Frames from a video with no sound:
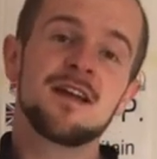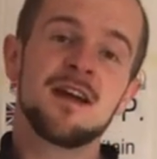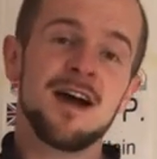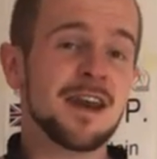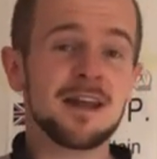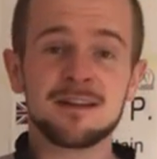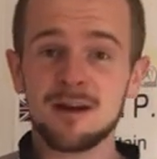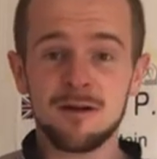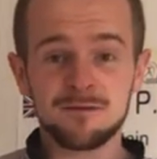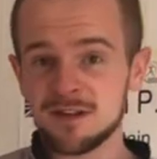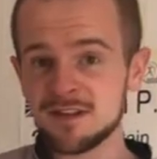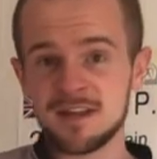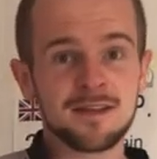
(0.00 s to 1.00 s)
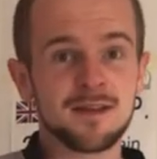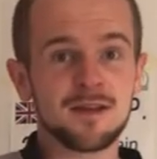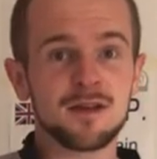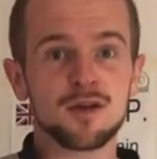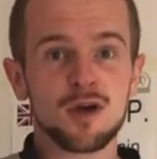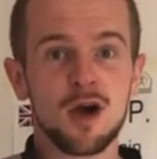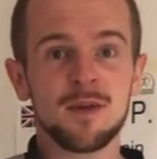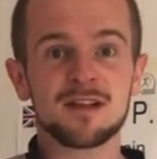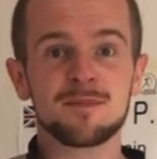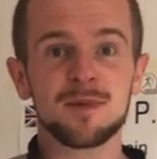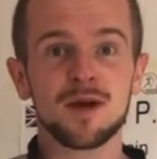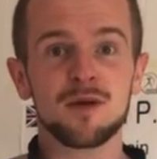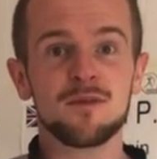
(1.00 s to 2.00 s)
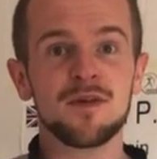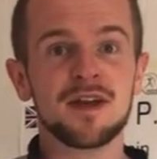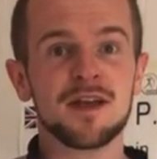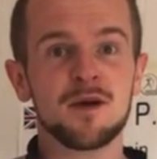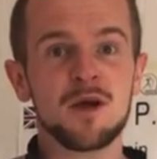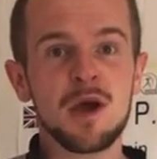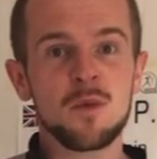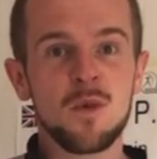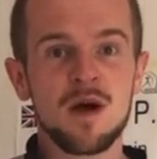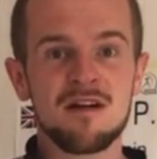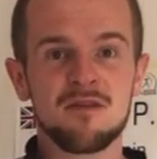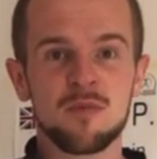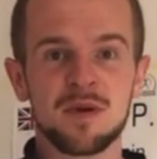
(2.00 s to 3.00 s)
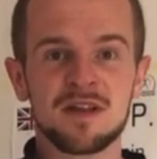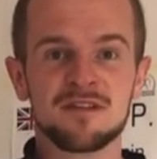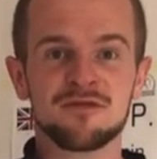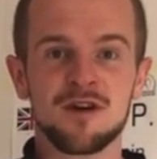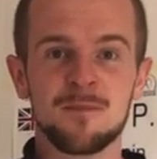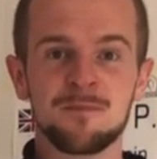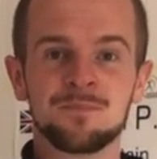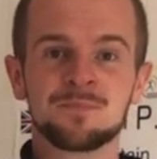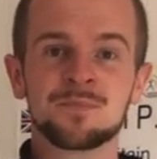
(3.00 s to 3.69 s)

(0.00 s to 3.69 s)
and I'd love to see in the comments below the video where everybody's from.